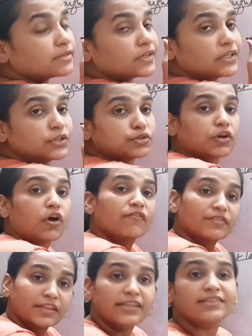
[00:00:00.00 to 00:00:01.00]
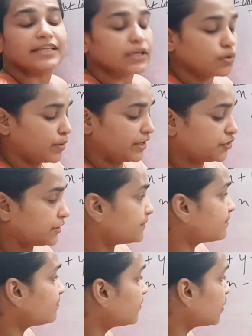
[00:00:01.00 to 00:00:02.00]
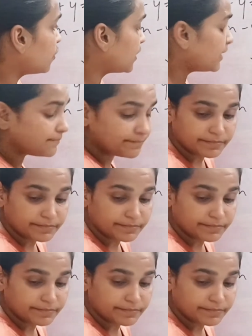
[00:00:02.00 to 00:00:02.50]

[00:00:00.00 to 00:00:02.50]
solution of these equation. Okay.